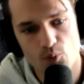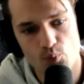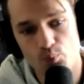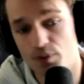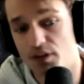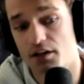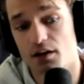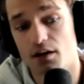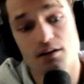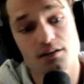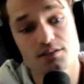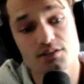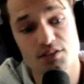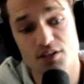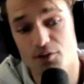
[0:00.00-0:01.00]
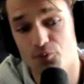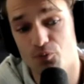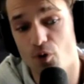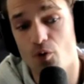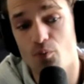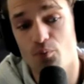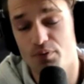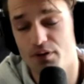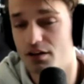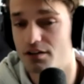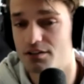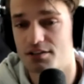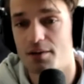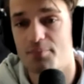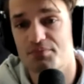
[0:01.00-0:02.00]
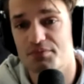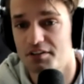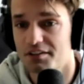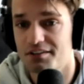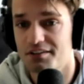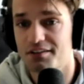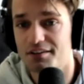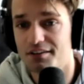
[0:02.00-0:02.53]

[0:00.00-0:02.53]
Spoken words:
because it won't be accepted,